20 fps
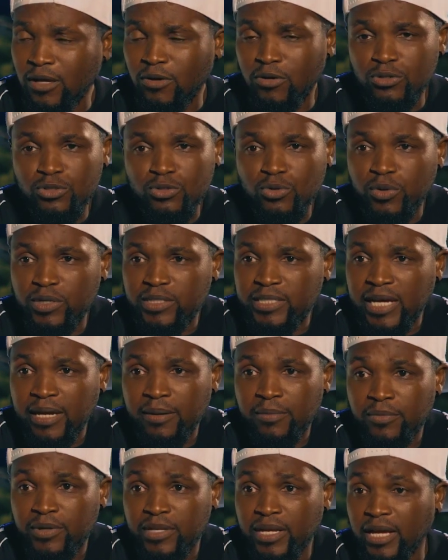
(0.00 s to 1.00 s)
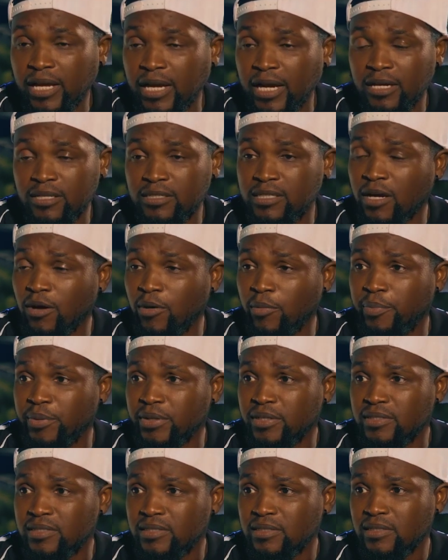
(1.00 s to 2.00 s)
I got to a time when I can't help
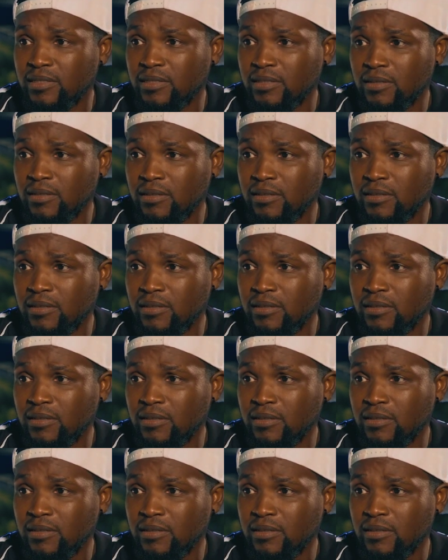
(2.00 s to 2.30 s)
it.